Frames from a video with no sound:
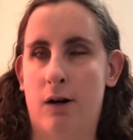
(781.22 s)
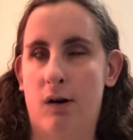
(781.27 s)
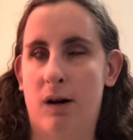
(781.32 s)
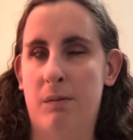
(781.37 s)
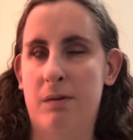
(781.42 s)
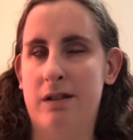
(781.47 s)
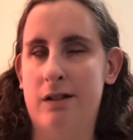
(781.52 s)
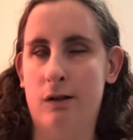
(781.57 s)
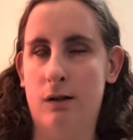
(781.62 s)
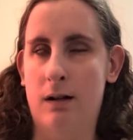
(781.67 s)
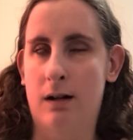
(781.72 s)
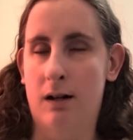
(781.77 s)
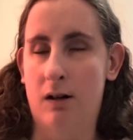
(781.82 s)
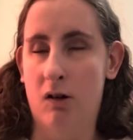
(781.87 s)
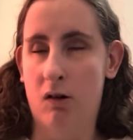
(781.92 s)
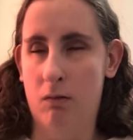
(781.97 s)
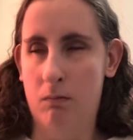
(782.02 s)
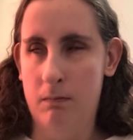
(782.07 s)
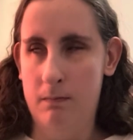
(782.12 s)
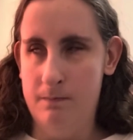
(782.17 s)
still
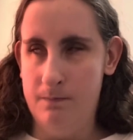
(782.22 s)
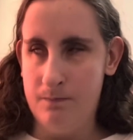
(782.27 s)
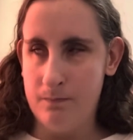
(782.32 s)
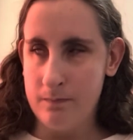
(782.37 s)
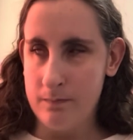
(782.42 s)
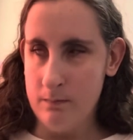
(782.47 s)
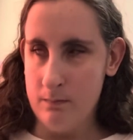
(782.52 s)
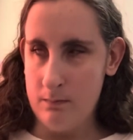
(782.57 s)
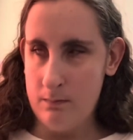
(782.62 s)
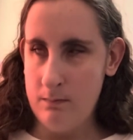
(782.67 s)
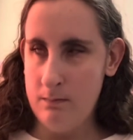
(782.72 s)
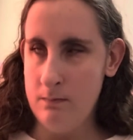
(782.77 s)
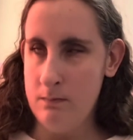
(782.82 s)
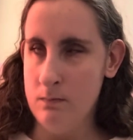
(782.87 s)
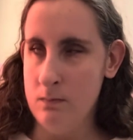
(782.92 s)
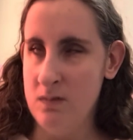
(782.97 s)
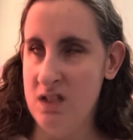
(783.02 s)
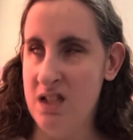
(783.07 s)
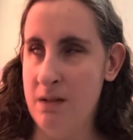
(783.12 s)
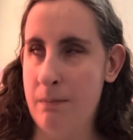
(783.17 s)
home
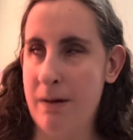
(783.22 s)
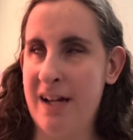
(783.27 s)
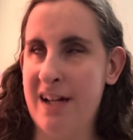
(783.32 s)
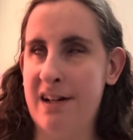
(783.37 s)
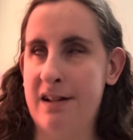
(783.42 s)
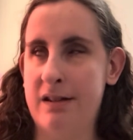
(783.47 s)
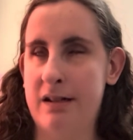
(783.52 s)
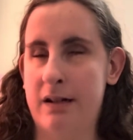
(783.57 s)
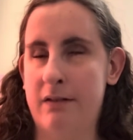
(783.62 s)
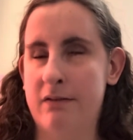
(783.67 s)
because of